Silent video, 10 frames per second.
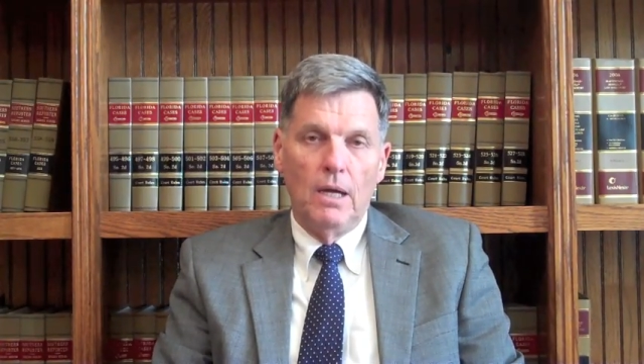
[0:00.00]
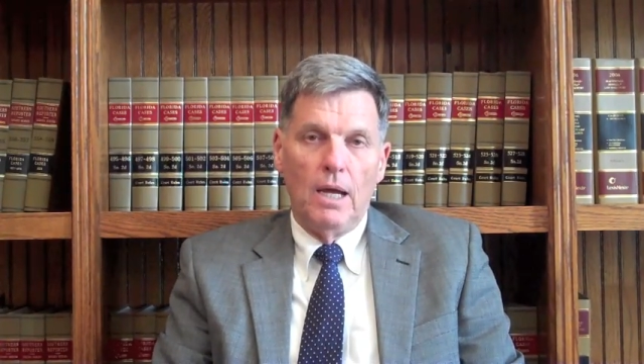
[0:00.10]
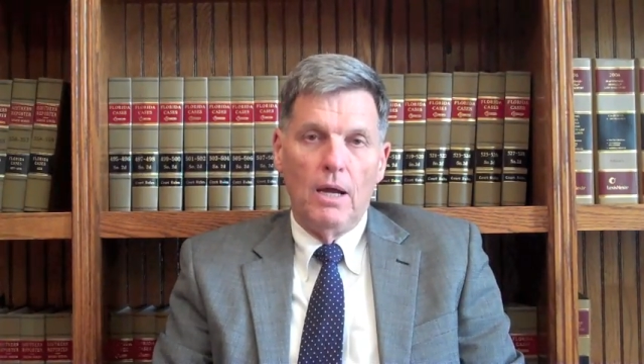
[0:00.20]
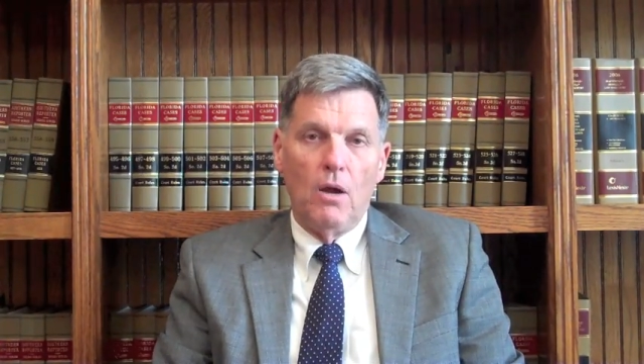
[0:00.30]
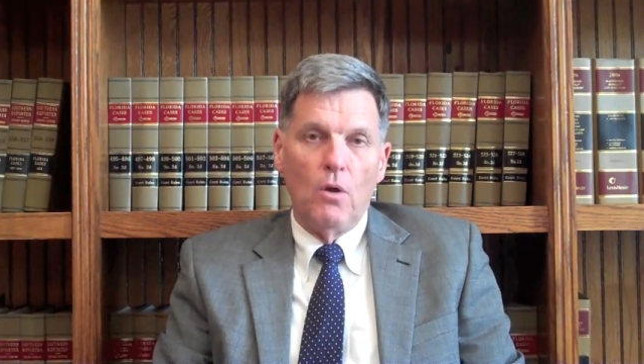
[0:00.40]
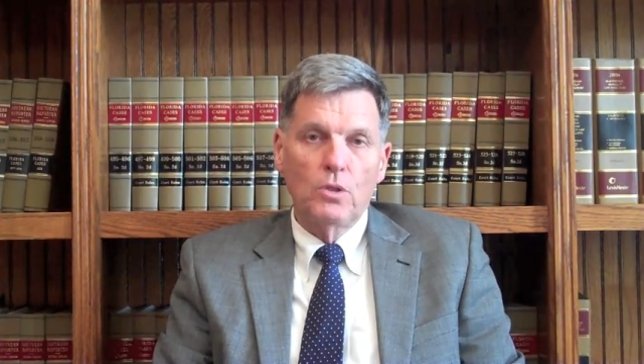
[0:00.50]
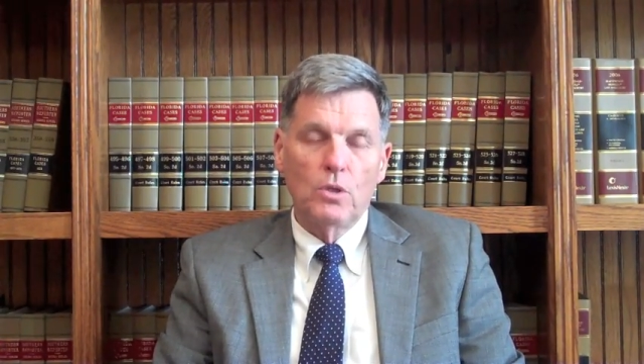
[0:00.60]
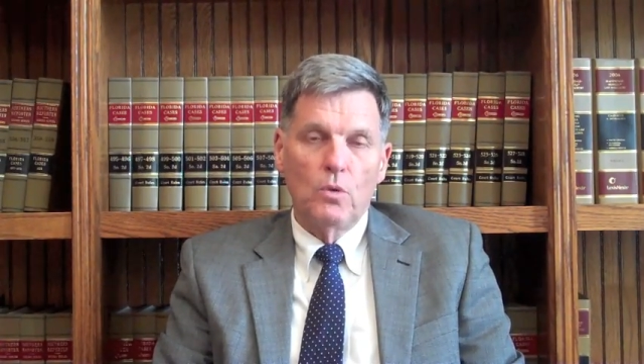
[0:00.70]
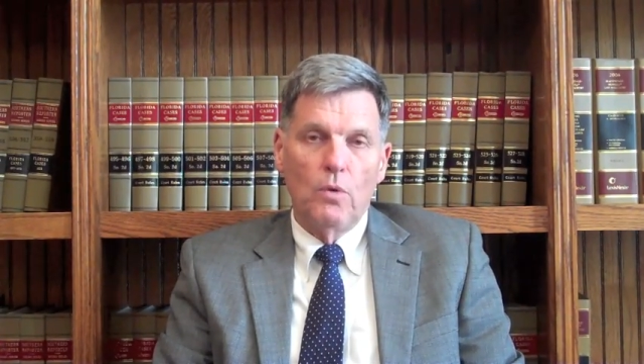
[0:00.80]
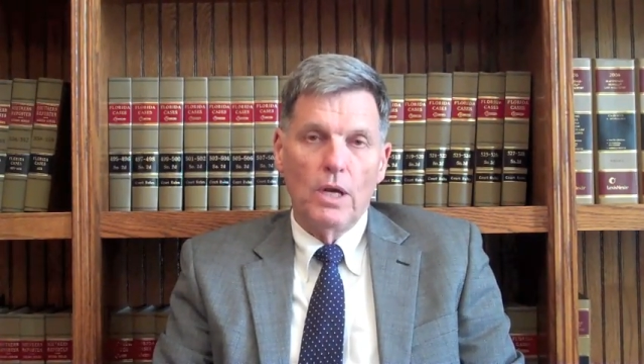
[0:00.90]
I
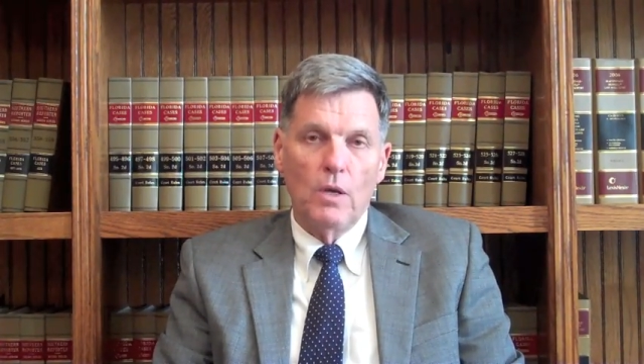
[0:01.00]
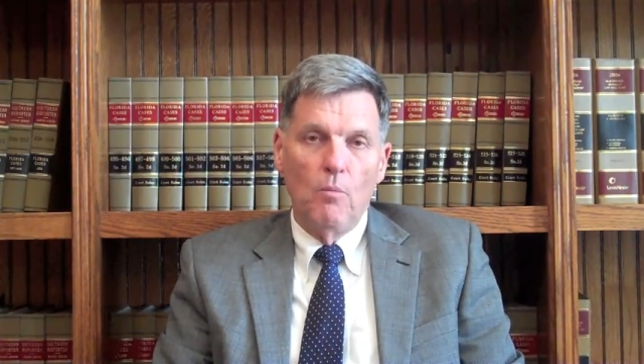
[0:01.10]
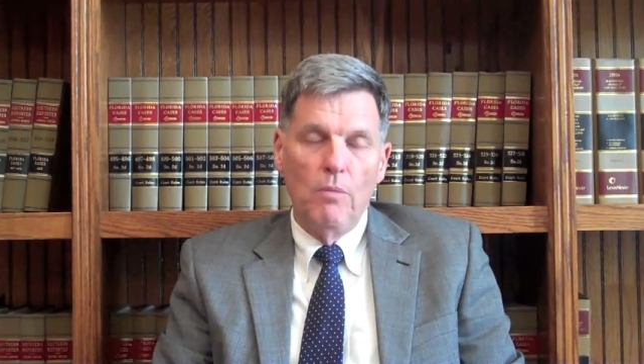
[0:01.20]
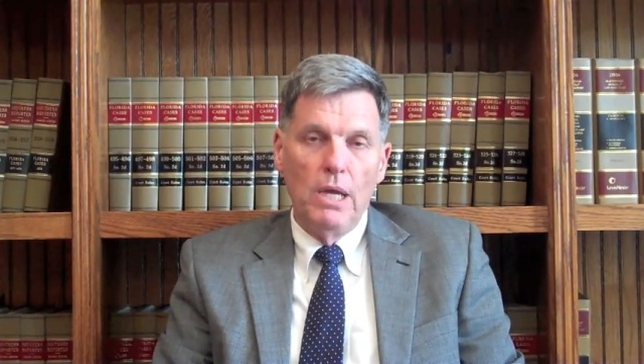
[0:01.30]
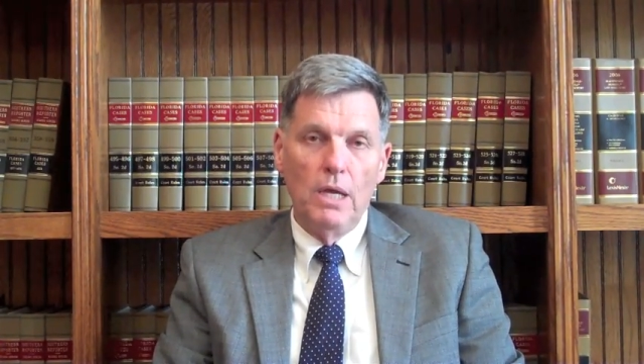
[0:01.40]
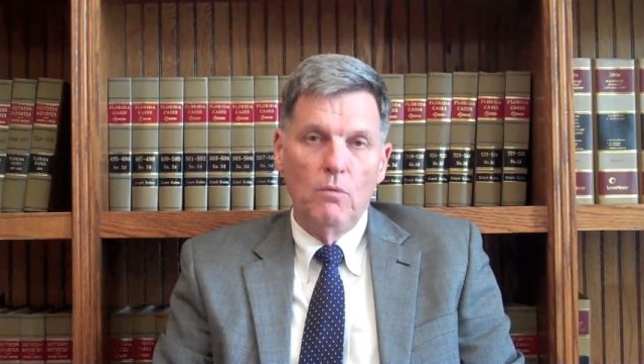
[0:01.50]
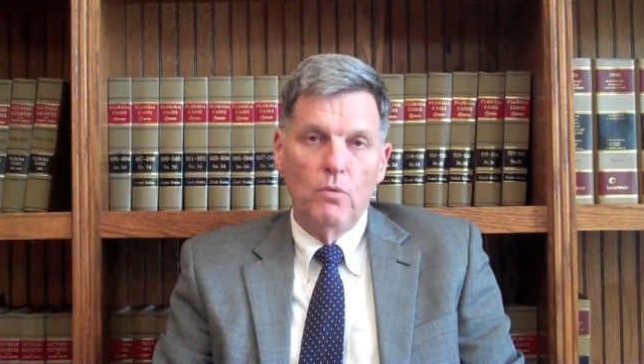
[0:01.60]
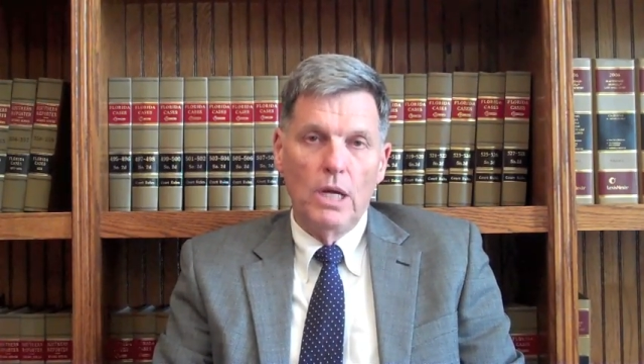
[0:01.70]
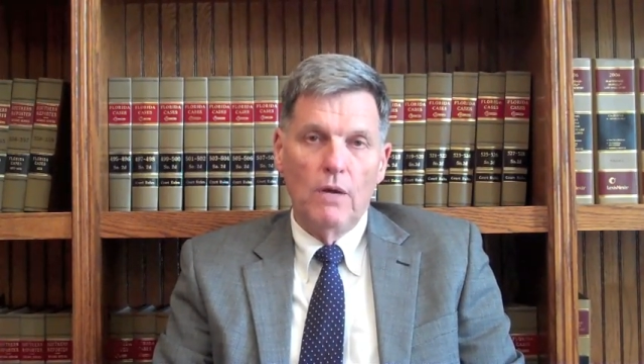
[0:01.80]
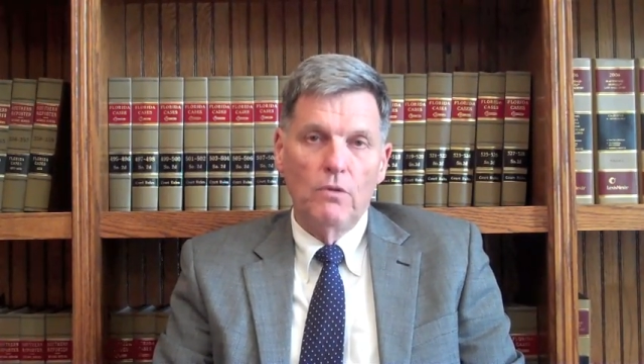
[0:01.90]
also recommend,
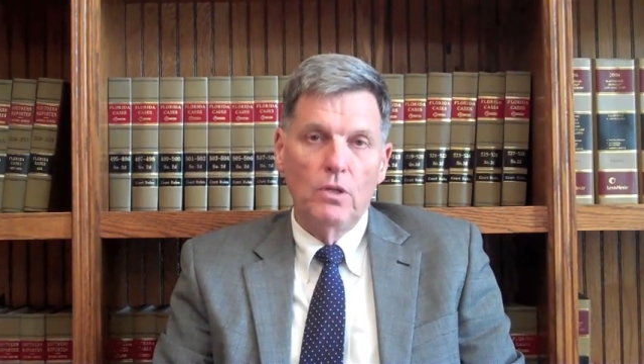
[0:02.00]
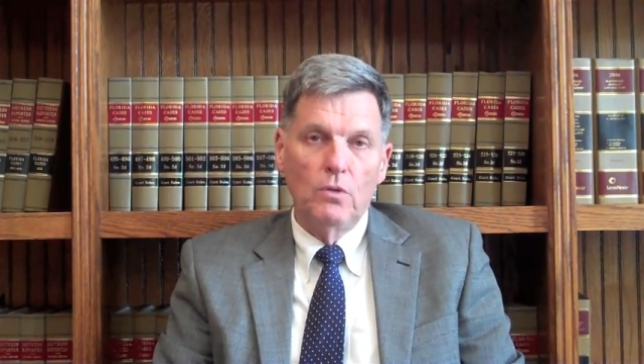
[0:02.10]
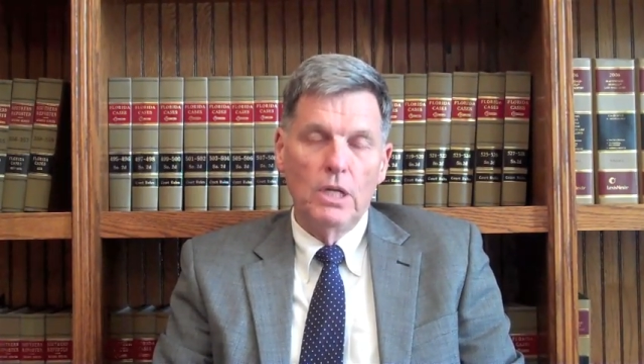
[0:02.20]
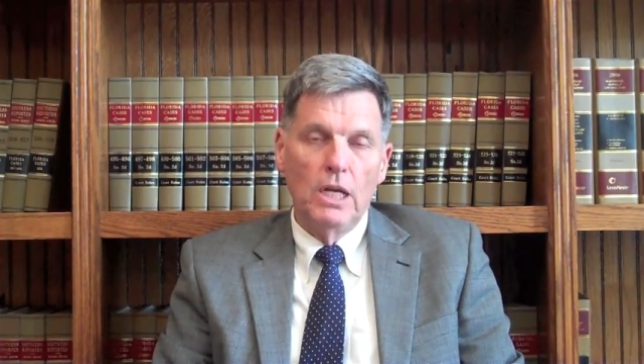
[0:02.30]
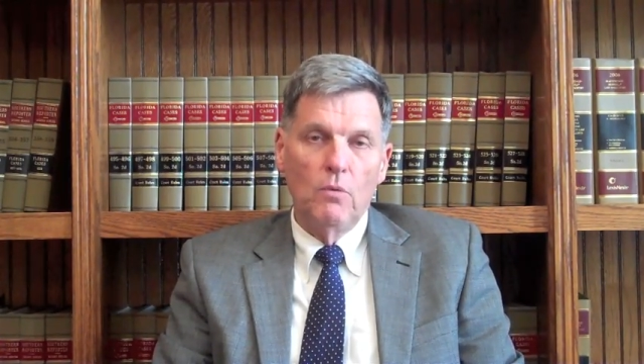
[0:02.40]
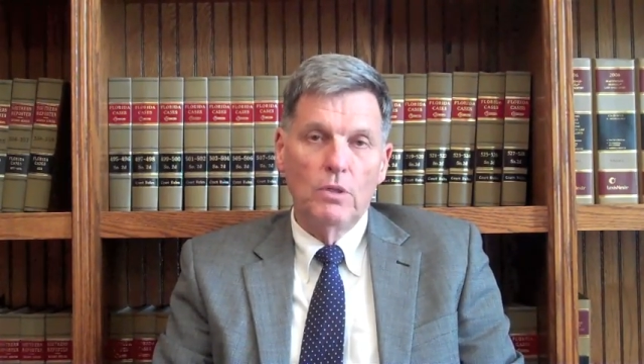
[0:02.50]
whenever you're dealing